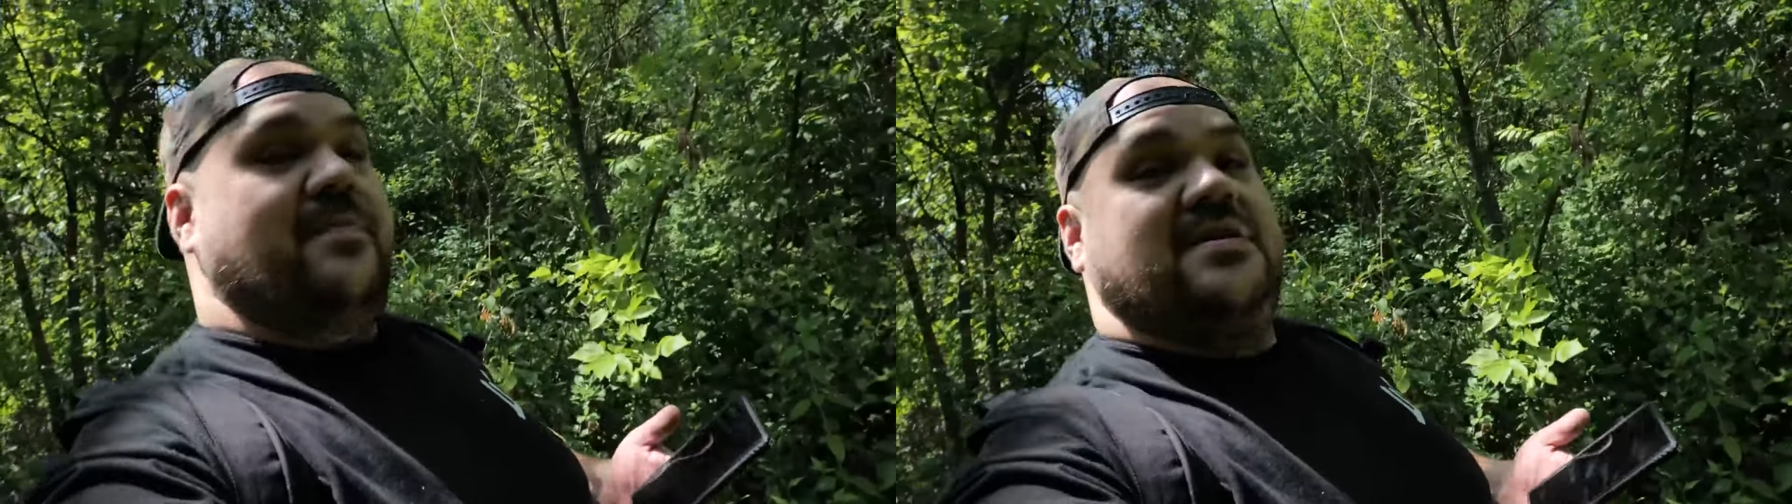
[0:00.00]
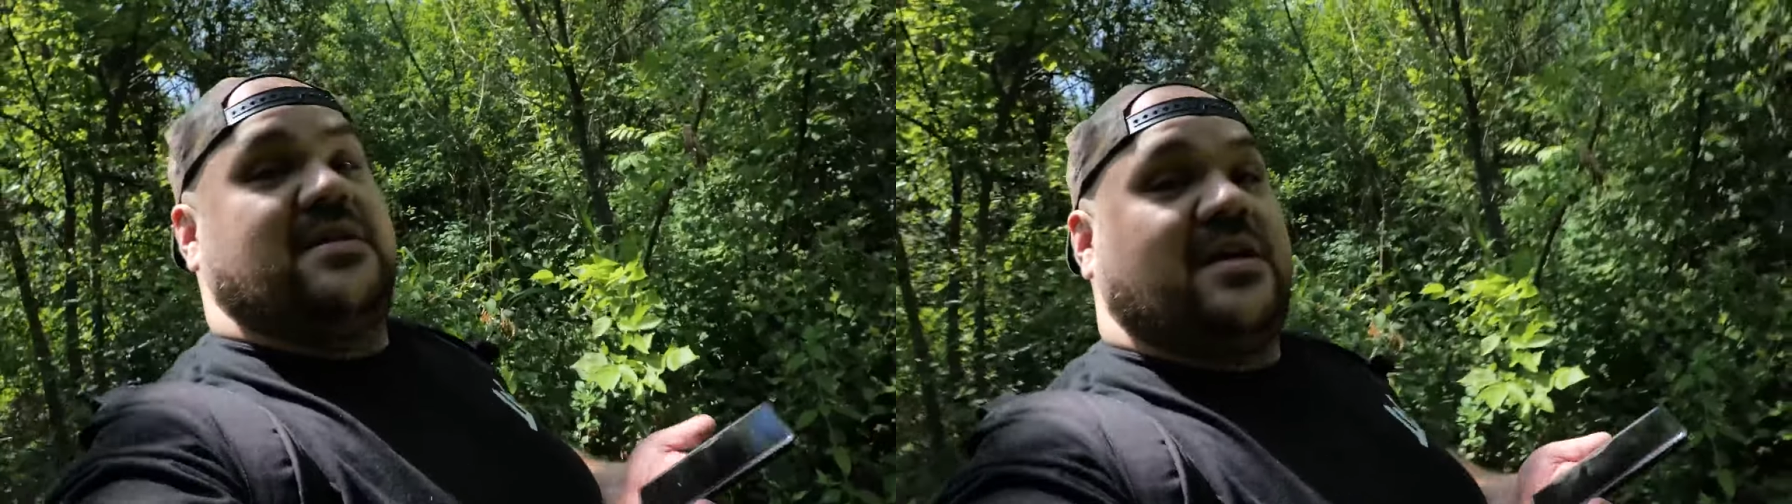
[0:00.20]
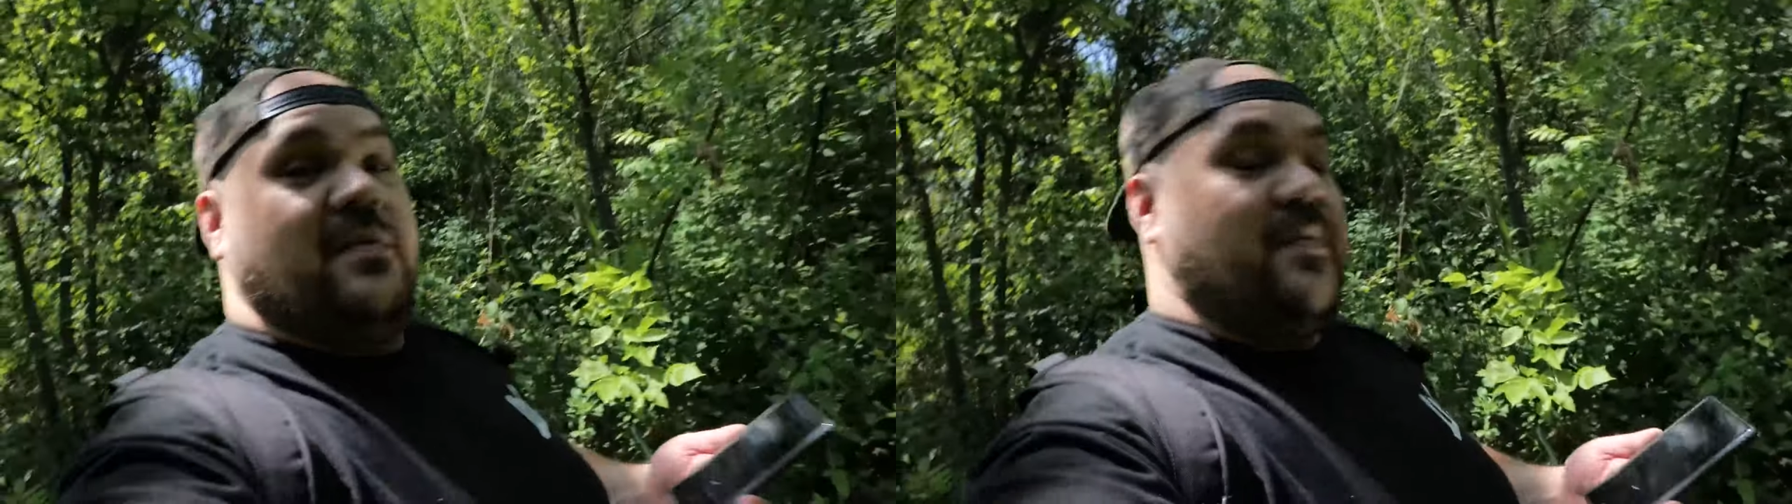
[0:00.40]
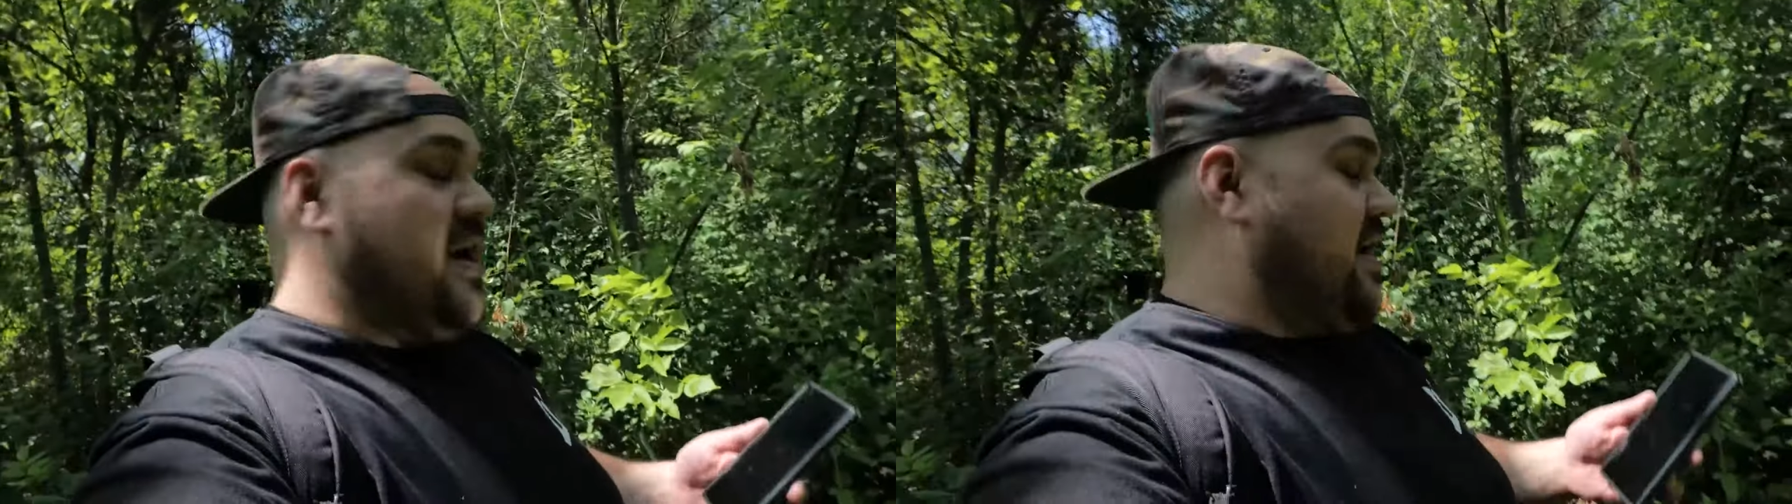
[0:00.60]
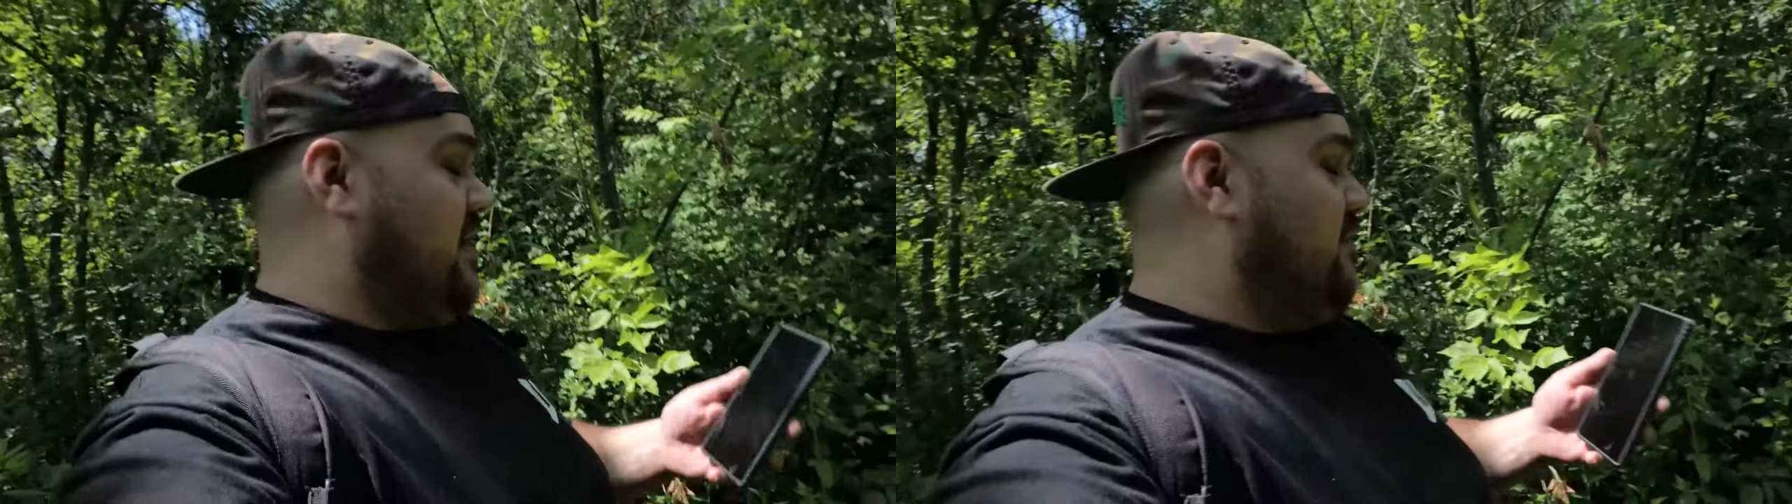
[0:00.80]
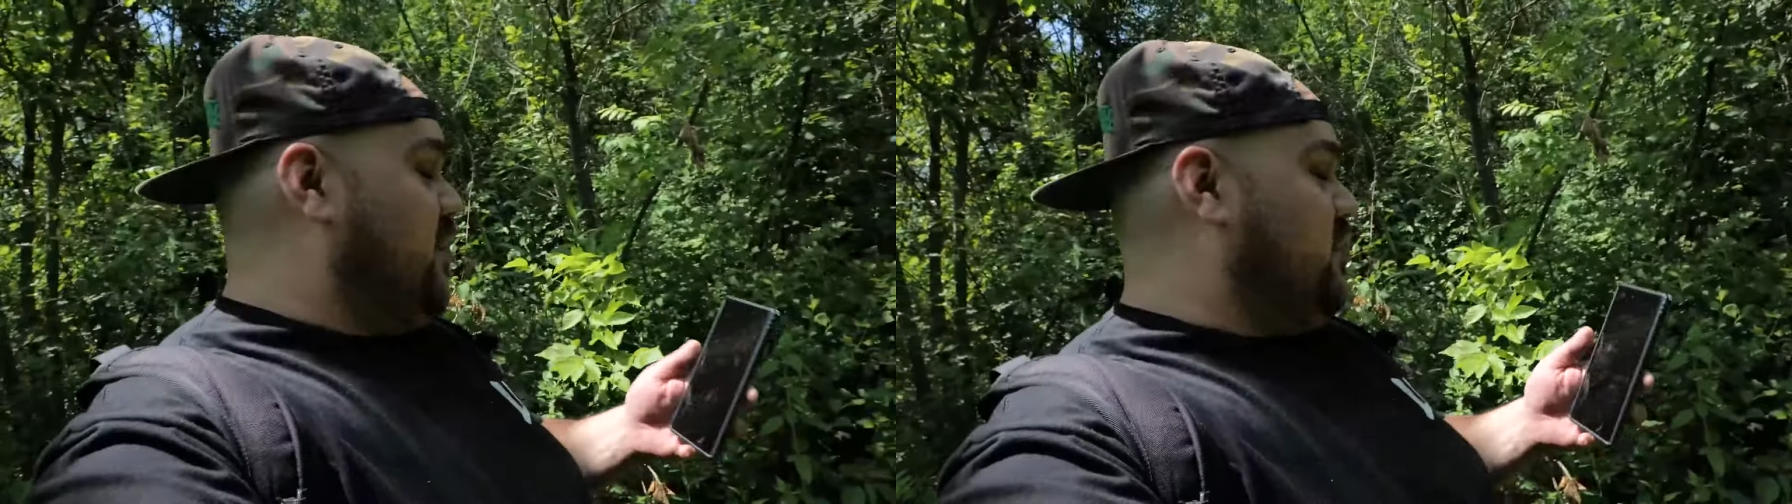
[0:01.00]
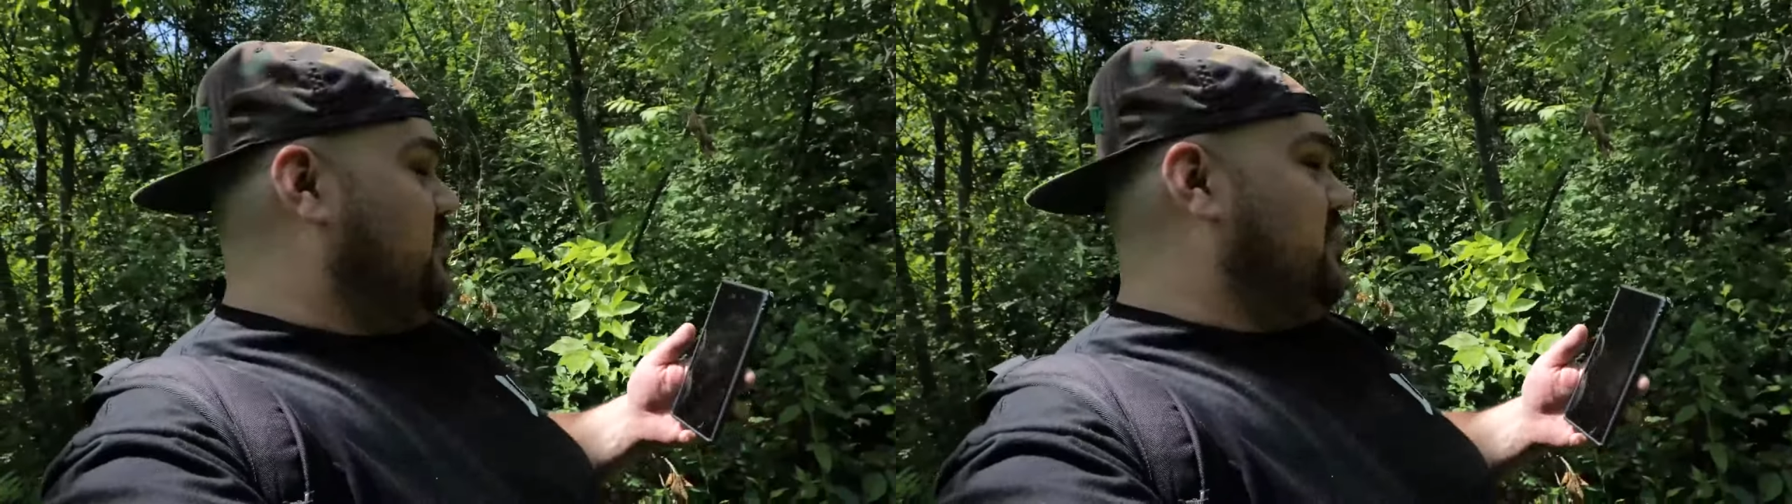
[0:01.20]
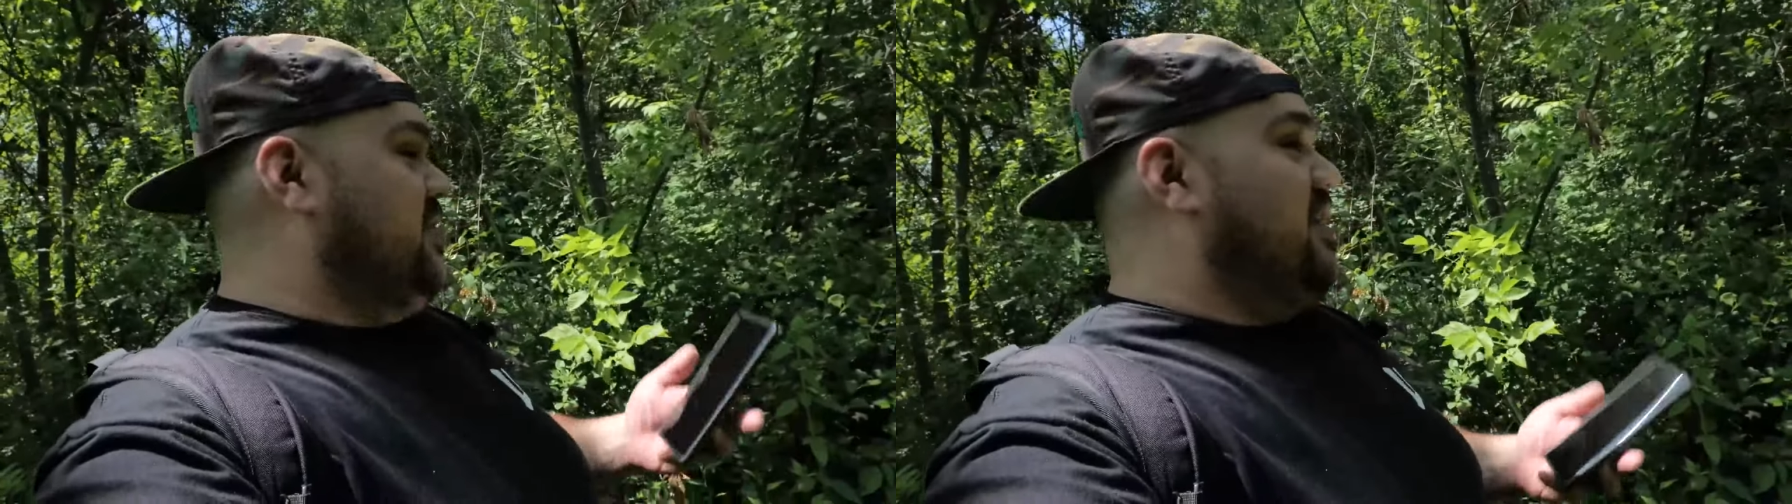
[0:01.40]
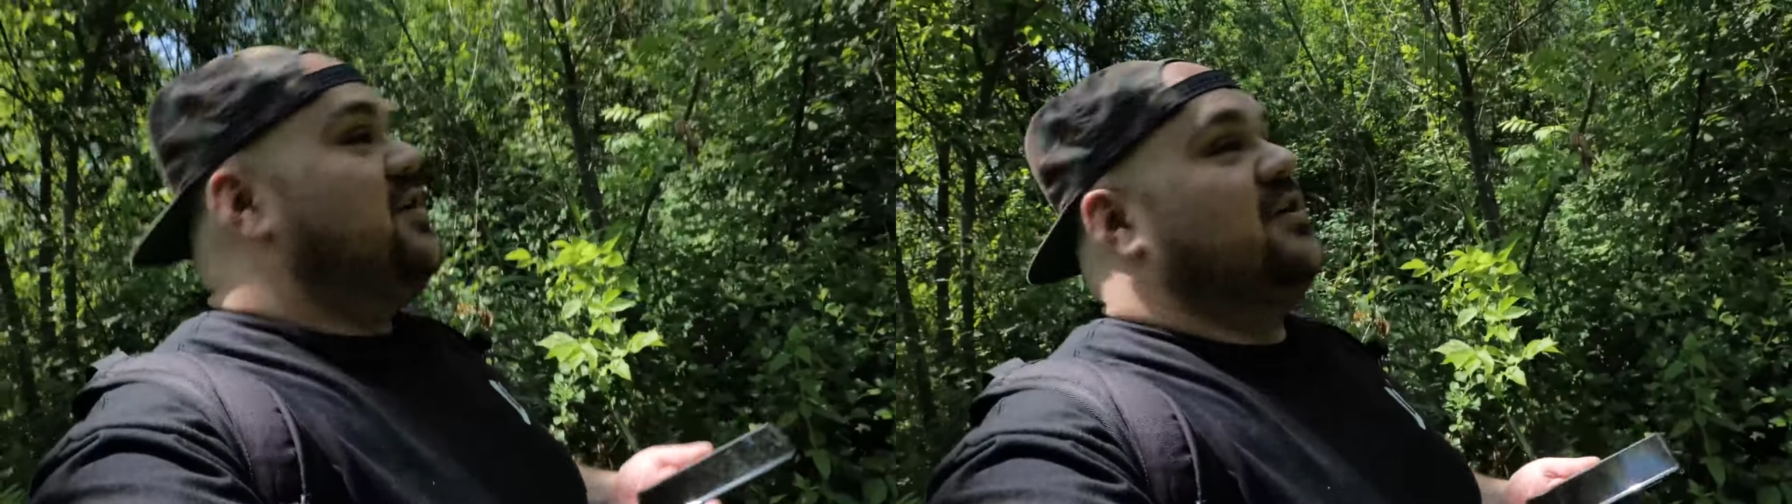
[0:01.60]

missing bag of bolts.